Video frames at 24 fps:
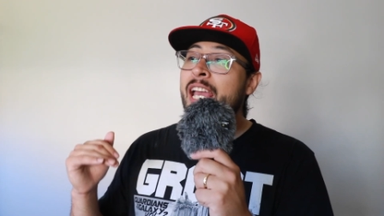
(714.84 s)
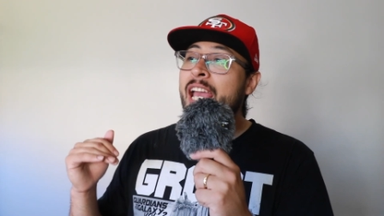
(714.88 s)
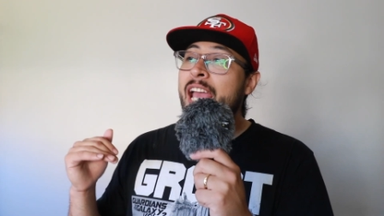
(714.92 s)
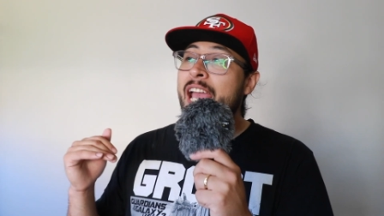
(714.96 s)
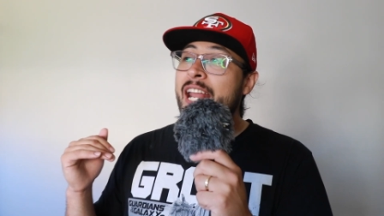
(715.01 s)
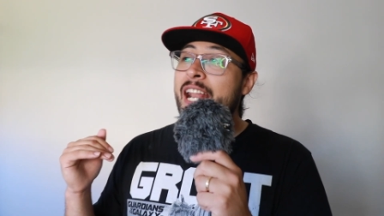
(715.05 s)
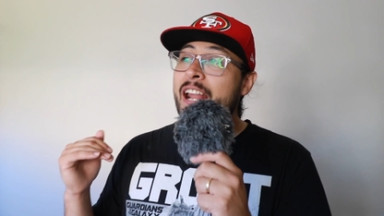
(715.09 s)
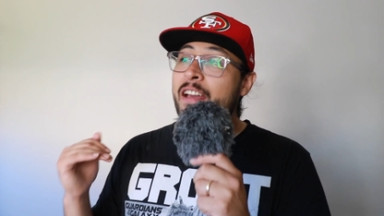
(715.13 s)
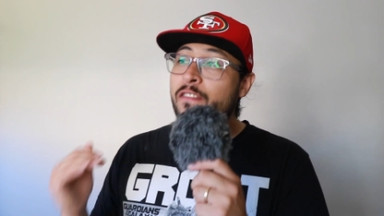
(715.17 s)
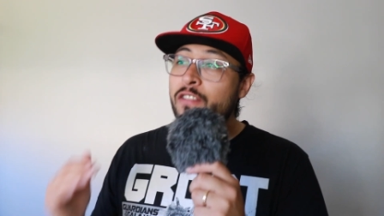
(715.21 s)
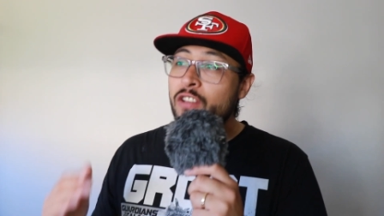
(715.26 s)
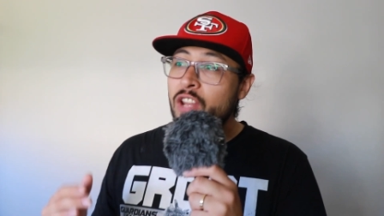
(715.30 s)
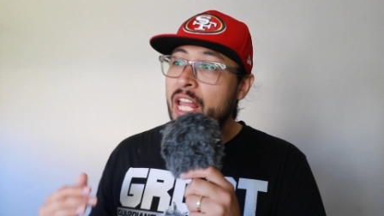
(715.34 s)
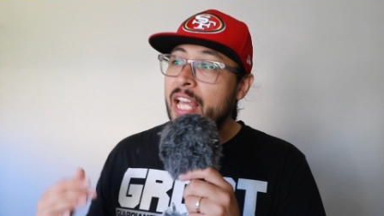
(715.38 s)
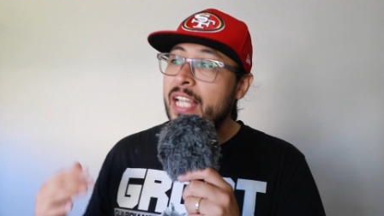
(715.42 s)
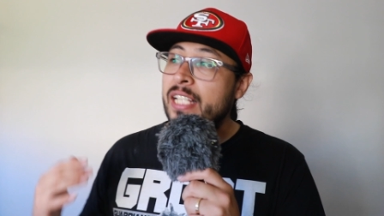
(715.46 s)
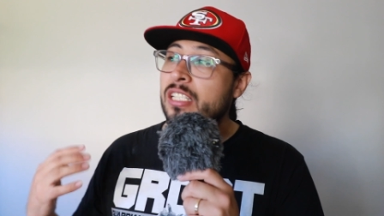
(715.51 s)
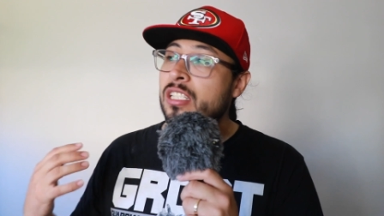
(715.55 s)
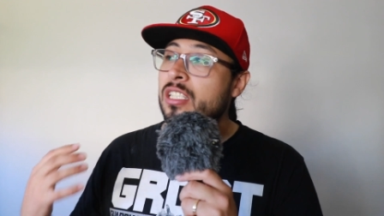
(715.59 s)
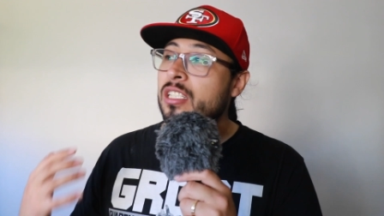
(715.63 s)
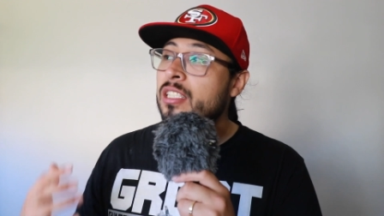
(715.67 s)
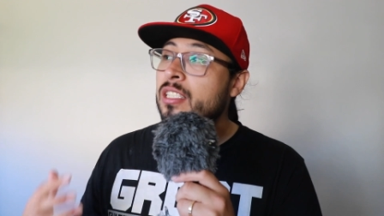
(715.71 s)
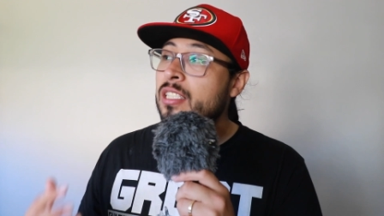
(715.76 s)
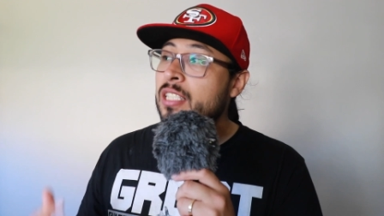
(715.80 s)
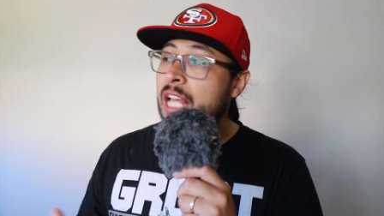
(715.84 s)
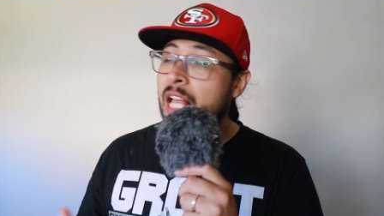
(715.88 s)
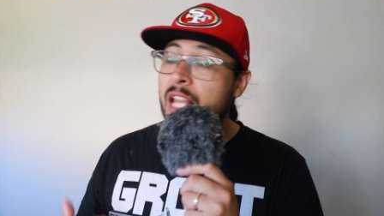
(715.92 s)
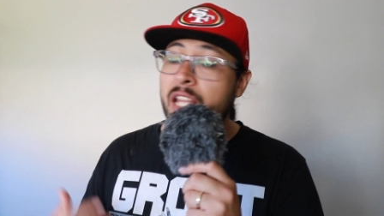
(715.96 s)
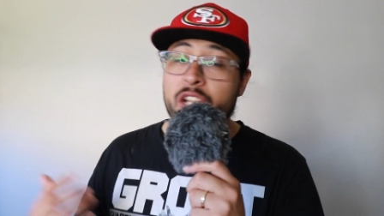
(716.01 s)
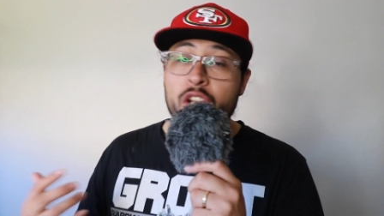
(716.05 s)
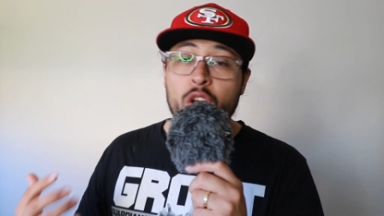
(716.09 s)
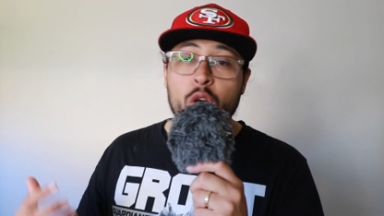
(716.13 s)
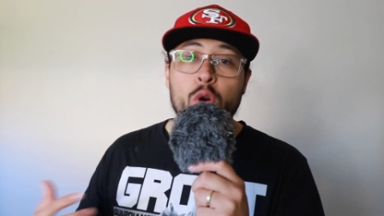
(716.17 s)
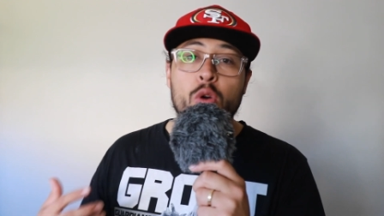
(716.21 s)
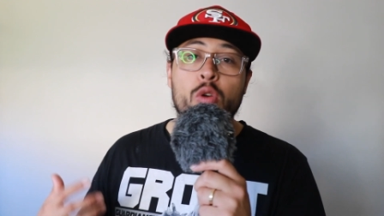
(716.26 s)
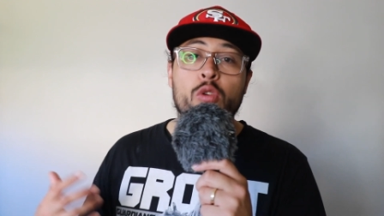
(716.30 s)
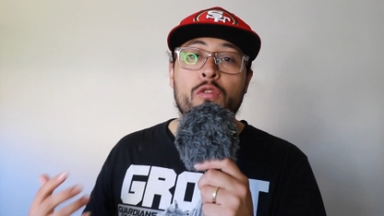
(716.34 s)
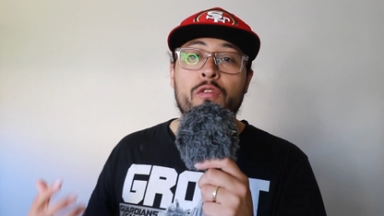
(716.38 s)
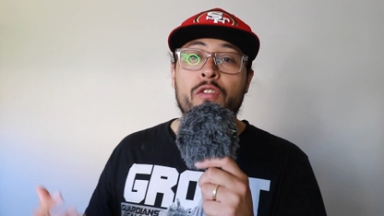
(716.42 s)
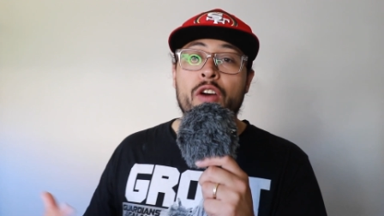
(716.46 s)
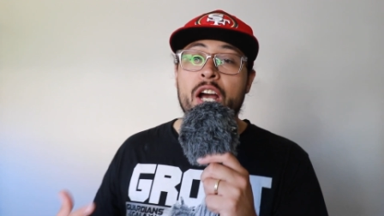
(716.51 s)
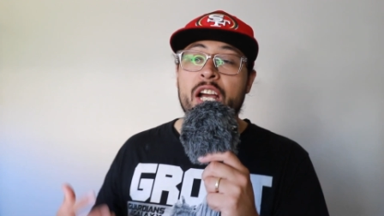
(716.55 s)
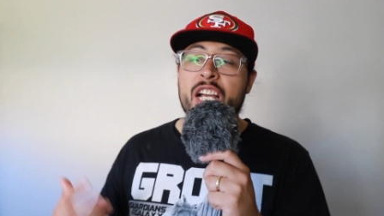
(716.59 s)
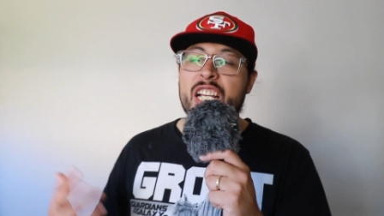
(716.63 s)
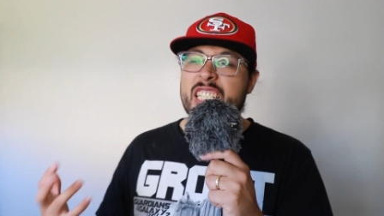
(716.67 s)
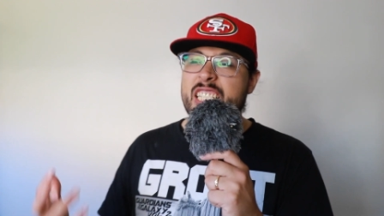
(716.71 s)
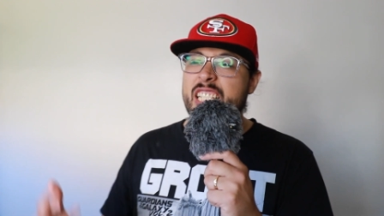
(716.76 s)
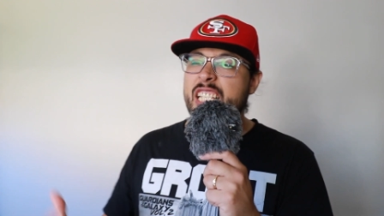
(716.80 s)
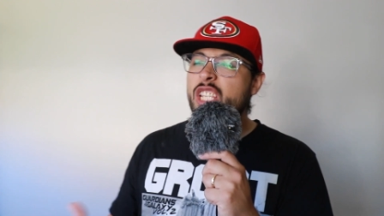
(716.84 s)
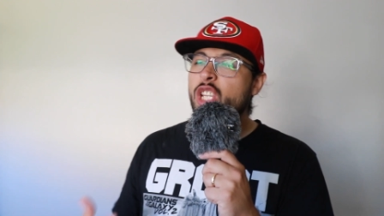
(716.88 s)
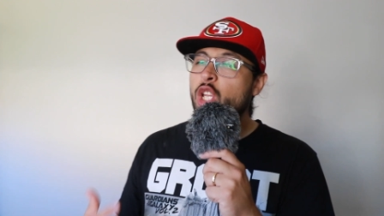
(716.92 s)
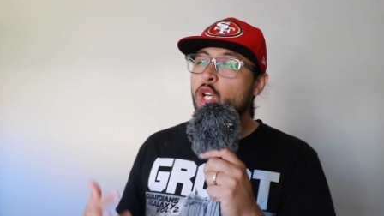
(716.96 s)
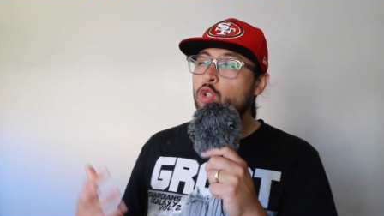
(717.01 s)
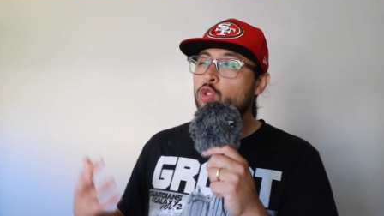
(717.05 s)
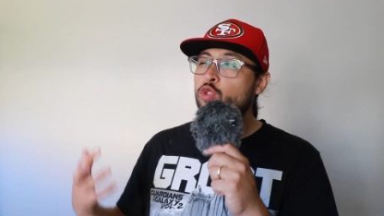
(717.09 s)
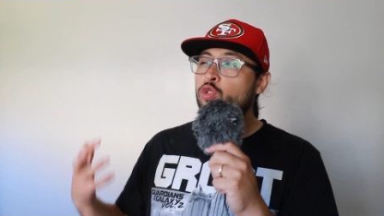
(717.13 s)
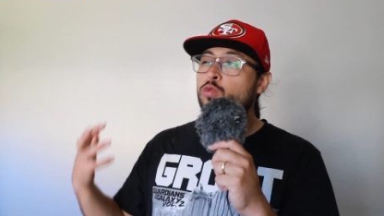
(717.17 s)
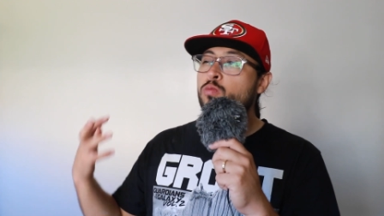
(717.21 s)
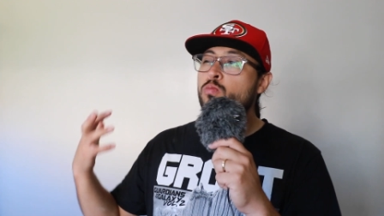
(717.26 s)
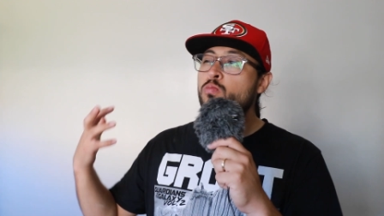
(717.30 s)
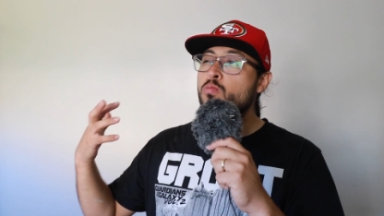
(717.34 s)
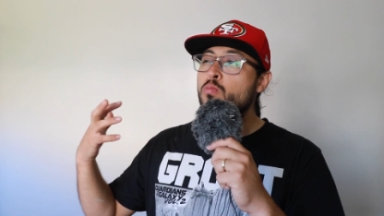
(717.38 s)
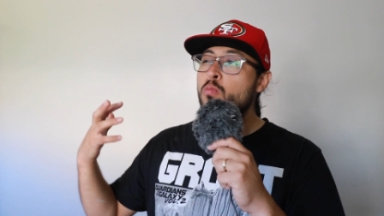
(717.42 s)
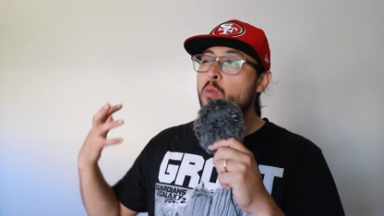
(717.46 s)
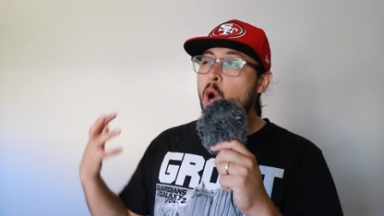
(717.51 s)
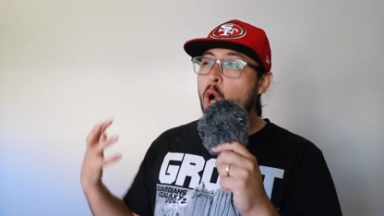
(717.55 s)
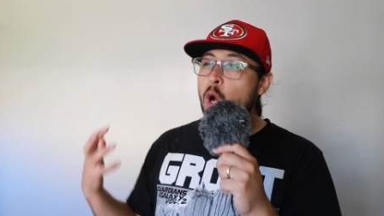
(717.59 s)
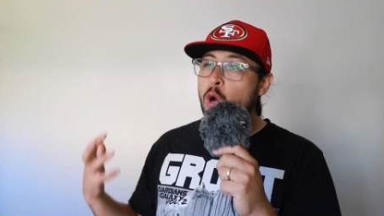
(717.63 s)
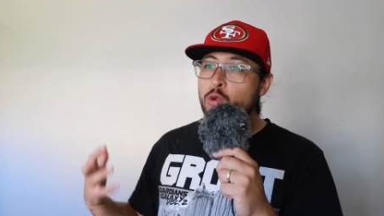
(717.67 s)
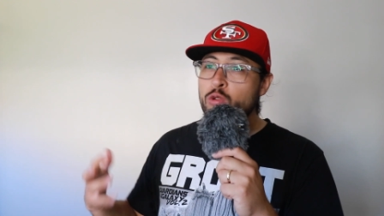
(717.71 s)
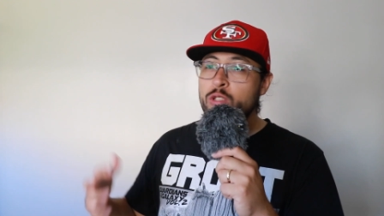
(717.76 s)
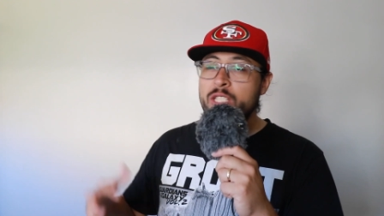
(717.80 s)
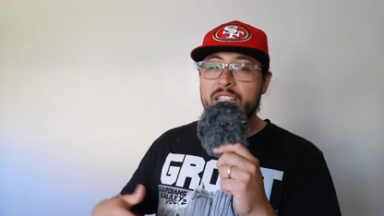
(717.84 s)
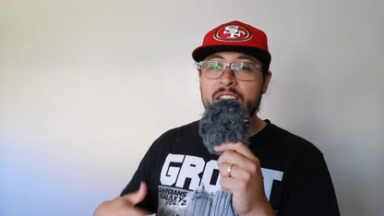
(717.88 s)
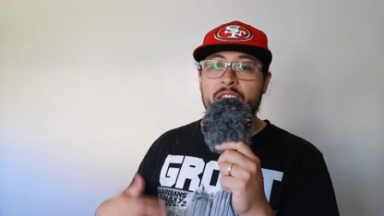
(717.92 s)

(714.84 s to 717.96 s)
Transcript: And I feel like Talanoa Hufanga is in those modes,